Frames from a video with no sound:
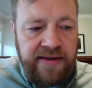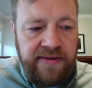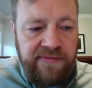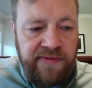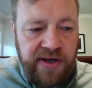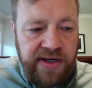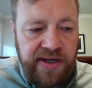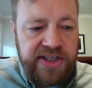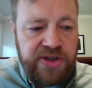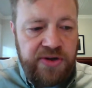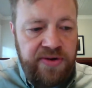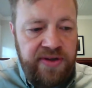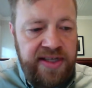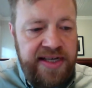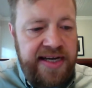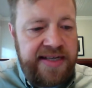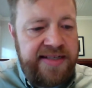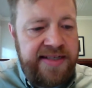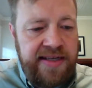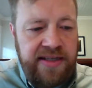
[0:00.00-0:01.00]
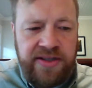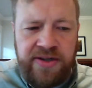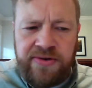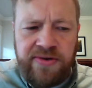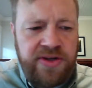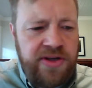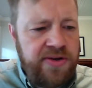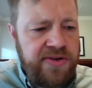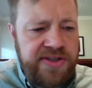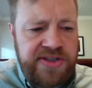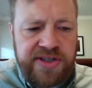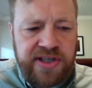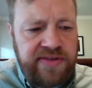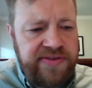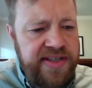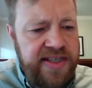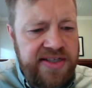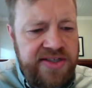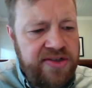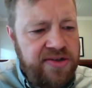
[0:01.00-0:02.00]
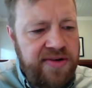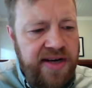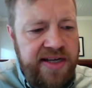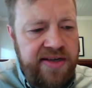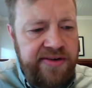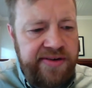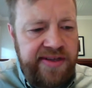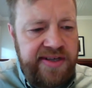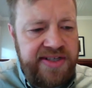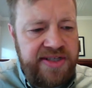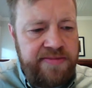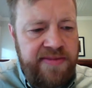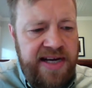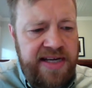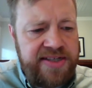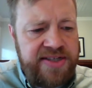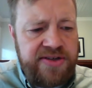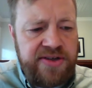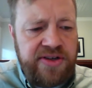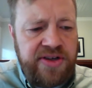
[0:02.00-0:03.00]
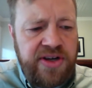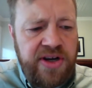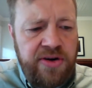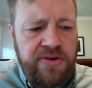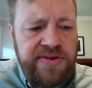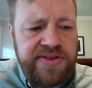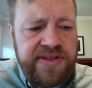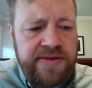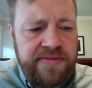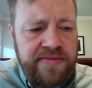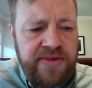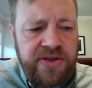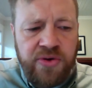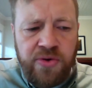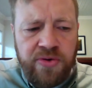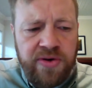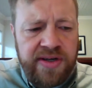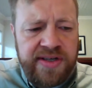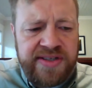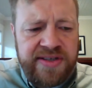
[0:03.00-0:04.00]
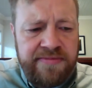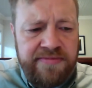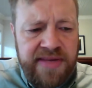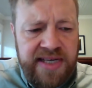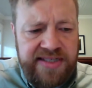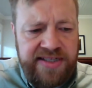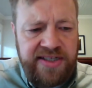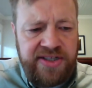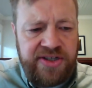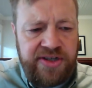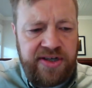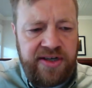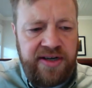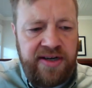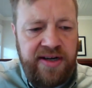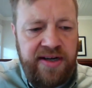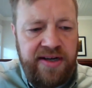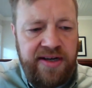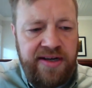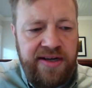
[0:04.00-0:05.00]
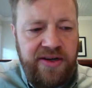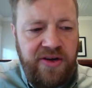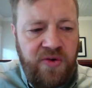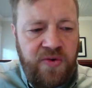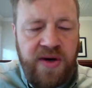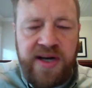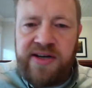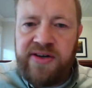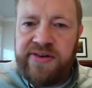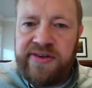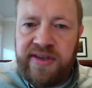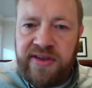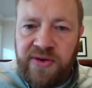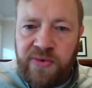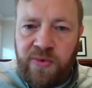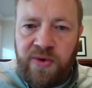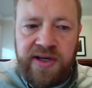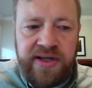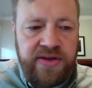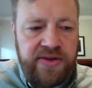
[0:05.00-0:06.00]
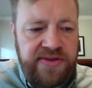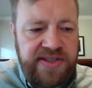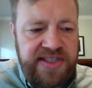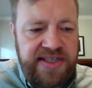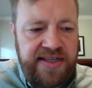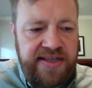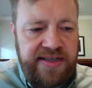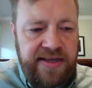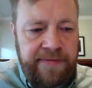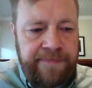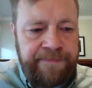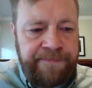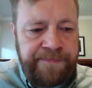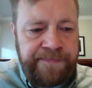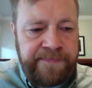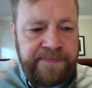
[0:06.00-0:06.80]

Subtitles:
Very truly I tell you, no servant is greater than his master, nor is a messenger greater than the one who sent him.